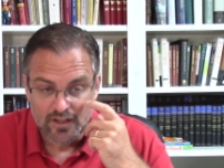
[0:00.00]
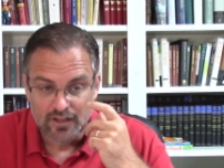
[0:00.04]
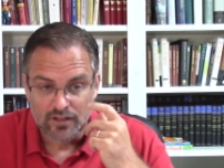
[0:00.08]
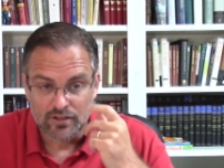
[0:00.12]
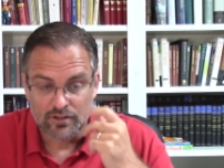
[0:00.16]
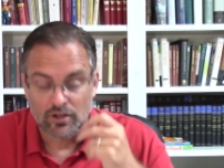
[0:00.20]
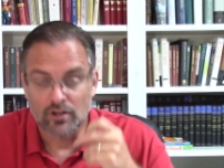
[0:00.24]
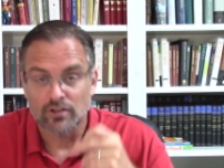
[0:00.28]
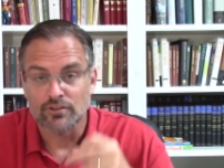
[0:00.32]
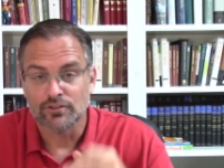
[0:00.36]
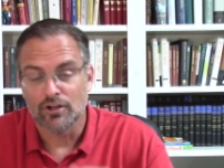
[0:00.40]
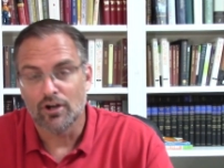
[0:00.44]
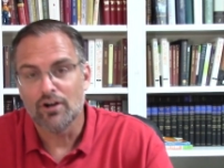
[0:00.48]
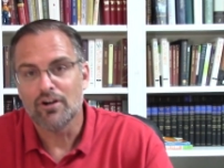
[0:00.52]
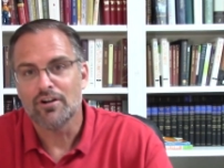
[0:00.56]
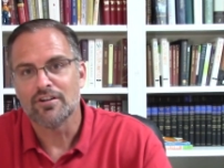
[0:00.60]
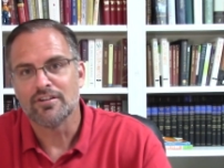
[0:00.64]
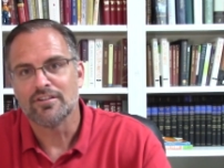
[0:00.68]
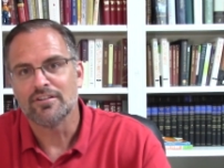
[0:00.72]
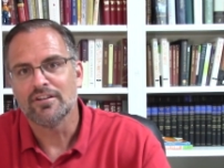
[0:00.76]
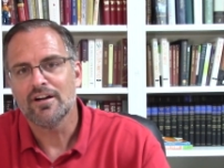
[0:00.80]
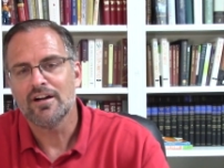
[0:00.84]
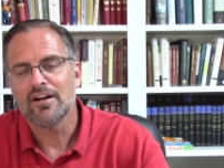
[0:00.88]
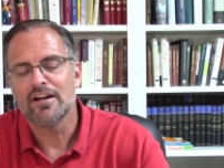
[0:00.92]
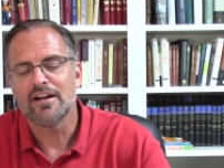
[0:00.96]
called
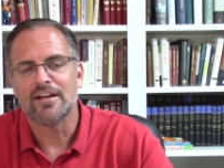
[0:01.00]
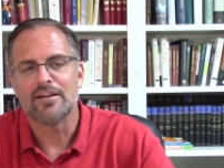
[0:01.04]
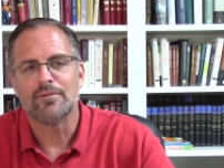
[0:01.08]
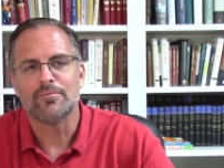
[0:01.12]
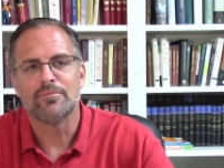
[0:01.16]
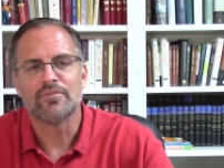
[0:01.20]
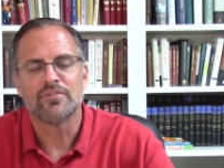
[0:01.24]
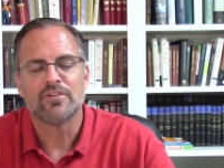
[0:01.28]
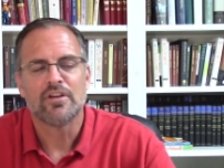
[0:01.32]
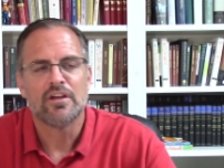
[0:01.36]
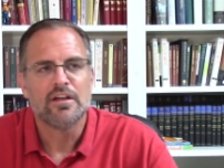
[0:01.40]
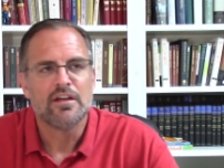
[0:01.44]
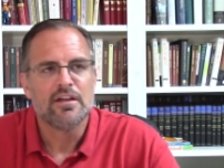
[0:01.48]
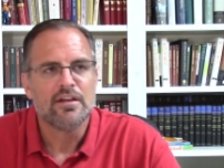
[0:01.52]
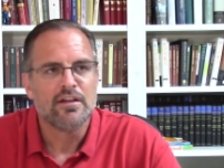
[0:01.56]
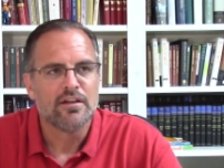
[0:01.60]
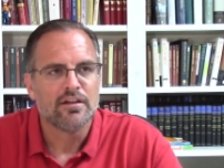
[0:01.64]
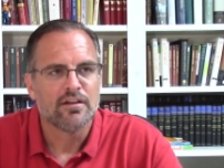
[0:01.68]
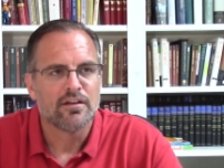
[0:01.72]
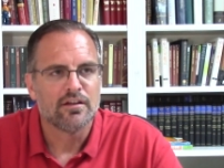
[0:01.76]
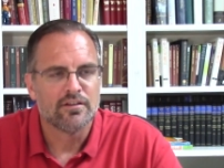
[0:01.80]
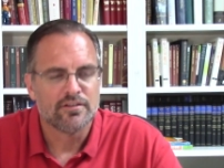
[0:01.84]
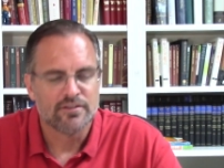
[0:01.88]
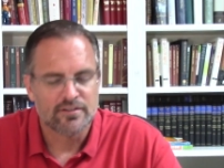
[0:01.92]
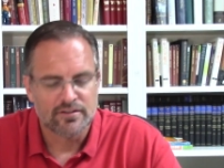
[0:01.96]
Hard Times,
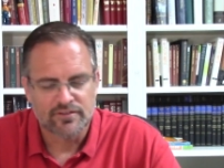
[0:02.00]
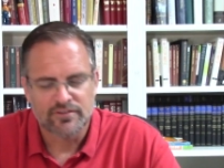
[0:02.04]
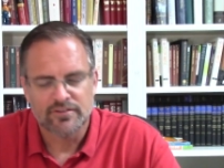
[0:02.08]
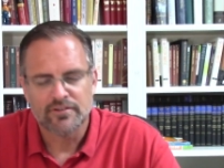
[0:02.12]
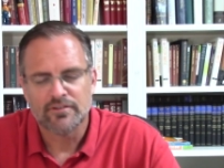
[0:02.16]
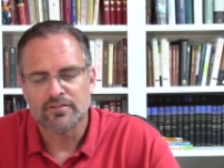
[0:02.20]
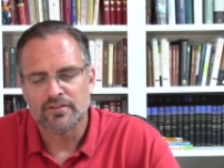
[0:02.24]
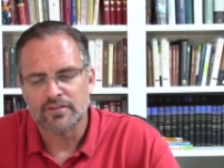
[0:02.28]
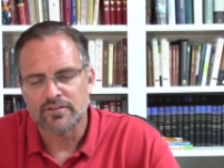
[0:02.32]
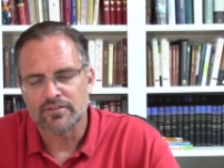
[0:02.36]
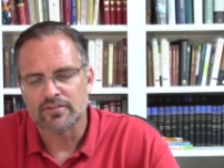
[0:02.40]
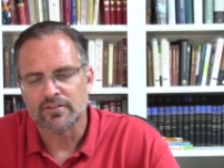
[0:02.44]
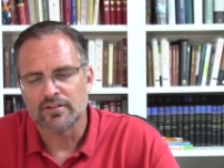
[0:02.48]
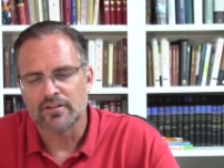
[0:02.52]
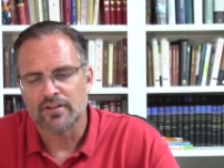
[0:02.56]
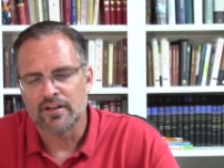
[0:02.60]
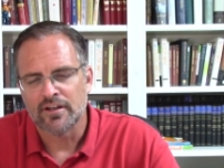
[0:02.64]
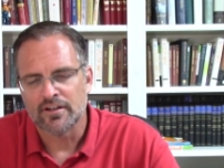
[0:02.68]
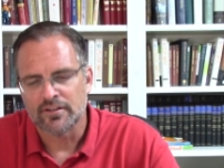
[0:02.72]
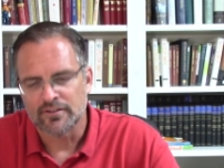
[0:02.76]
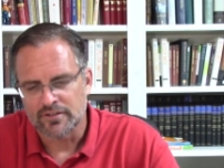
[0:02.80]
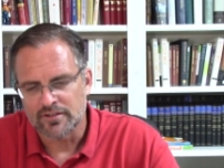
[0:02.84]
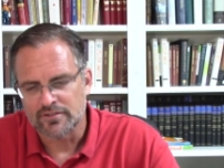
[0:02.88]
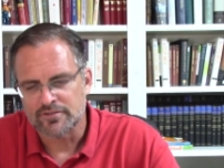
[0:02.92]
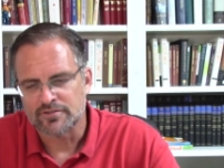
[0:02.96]
series
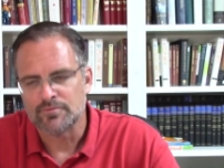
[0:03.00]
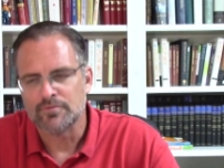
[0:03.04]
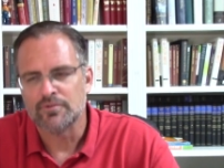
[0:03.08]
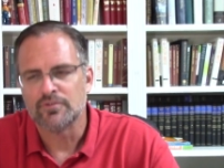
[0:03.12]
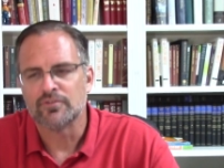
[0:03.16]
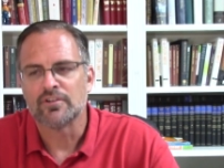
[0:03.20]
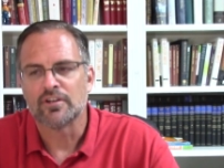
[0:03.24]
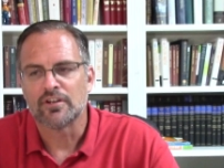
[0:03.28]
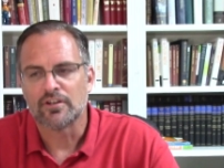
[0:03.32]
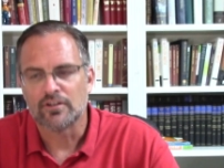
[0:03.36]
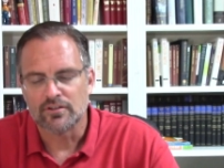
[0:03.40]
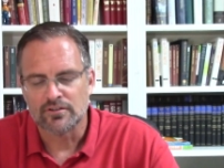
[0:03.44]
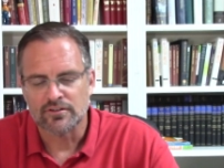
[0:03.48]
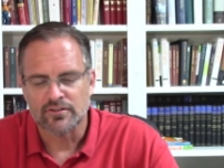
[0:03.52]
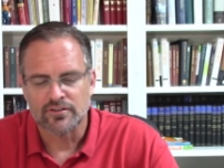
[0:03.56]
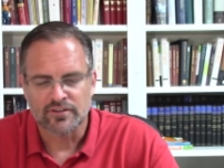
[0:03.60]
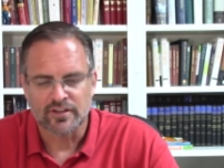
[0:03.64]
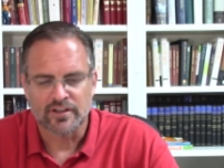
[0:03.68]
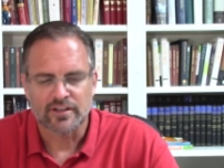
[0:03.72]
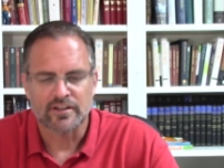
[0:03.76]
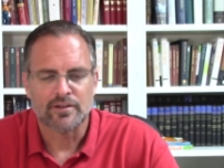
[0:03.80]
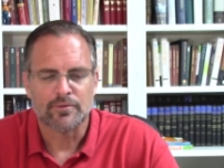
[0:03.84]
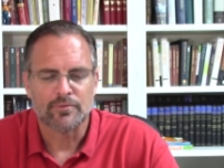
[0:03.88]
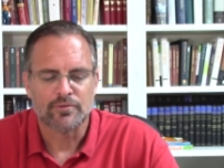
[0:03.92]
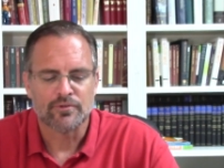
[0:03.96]
on country music, the
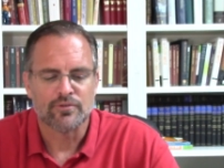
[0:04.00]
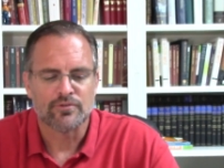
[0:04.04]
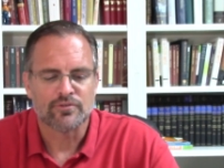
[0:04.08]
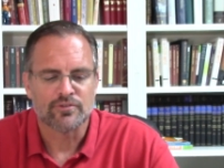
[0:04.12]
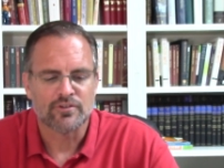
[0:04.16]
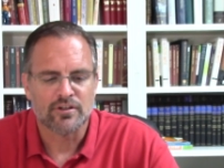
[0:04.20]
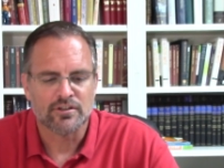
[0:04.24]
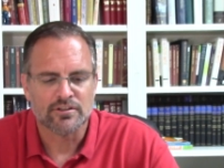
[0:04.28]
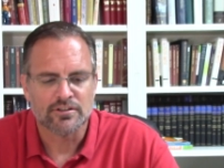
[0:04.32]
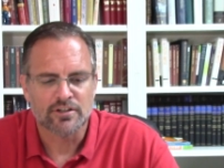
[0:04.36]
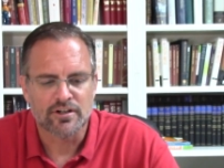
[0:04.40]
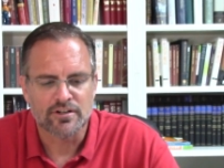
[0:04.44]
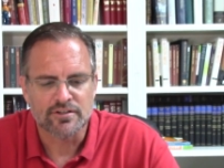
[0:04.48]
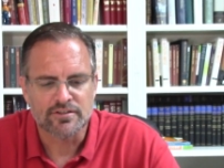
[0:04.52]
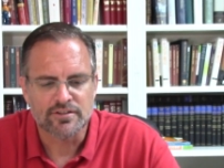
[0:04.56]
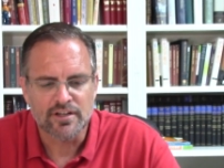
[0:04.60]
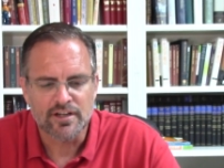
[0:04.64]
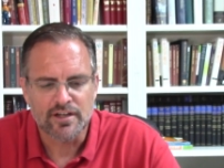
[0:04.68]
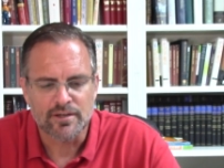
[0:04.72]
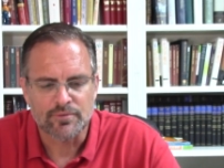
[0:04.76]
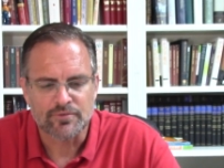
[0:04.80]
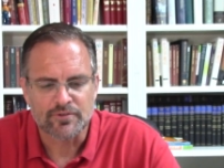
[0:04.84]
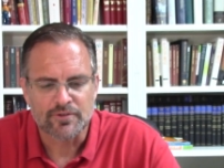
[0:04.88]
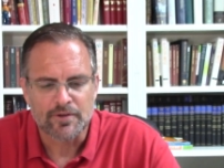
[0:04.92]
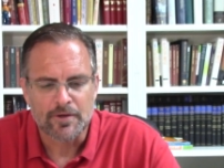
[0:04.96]
second episode is called Hard
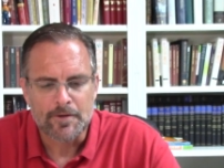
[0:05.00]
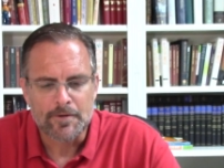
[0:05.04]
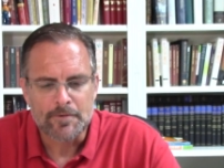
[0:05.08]
Times.